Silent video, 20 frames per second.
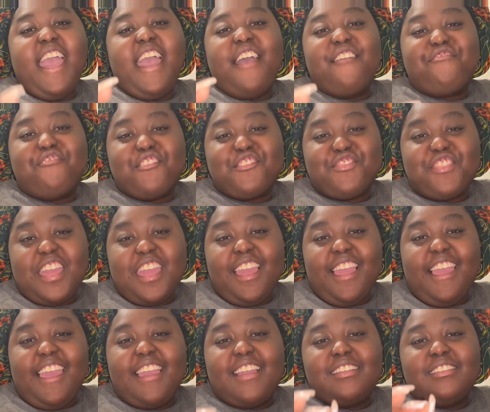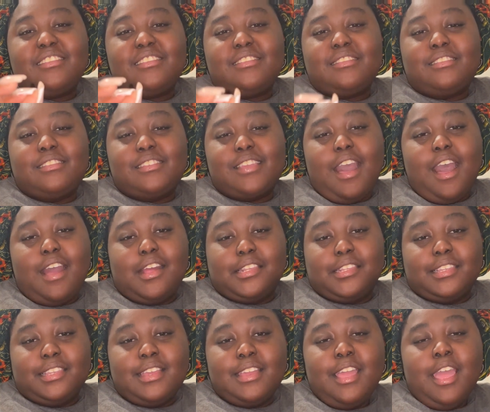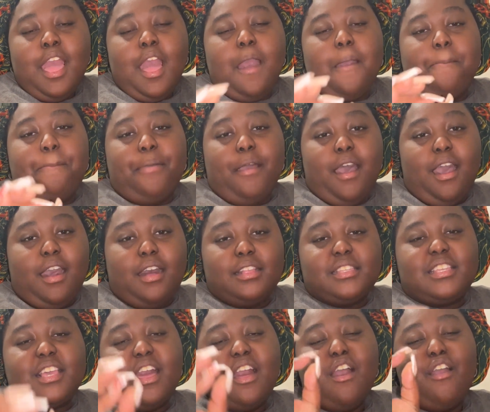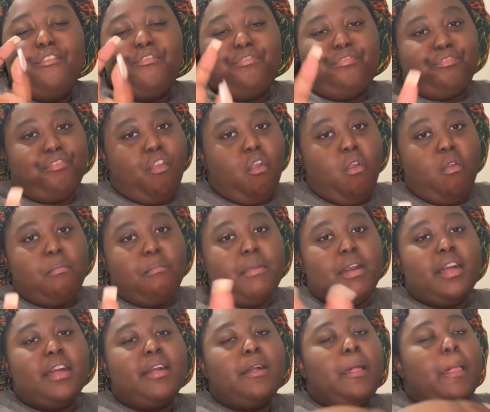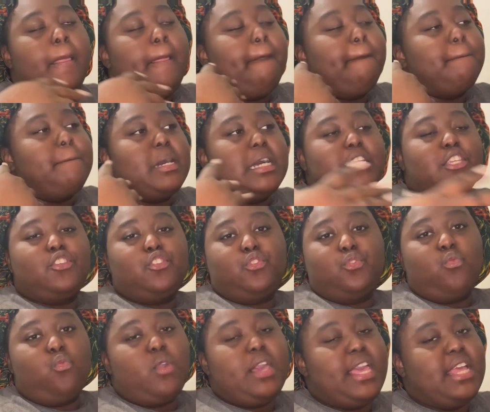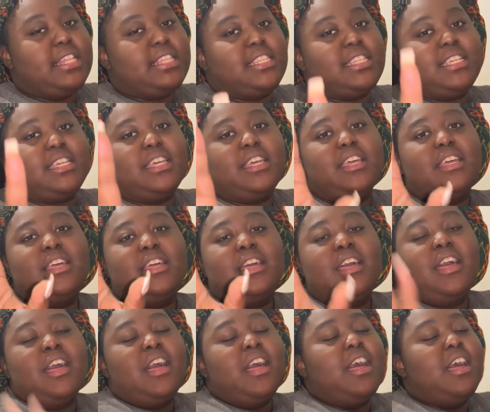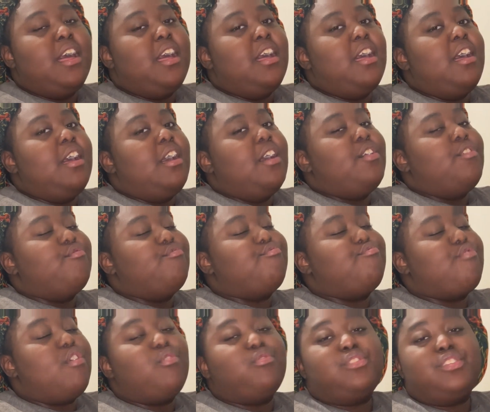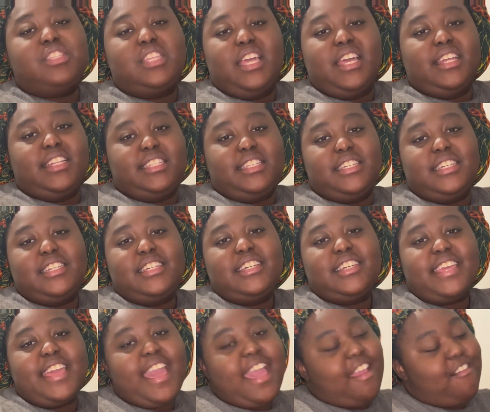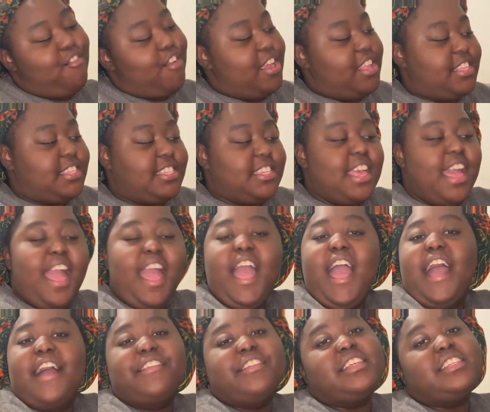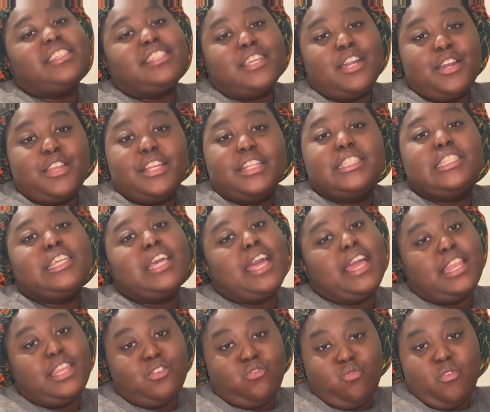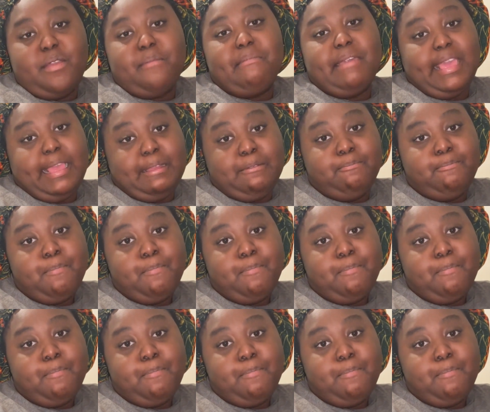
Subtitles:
Everything is done apart from my sweet roasted carrots, and it's starting to annoy me.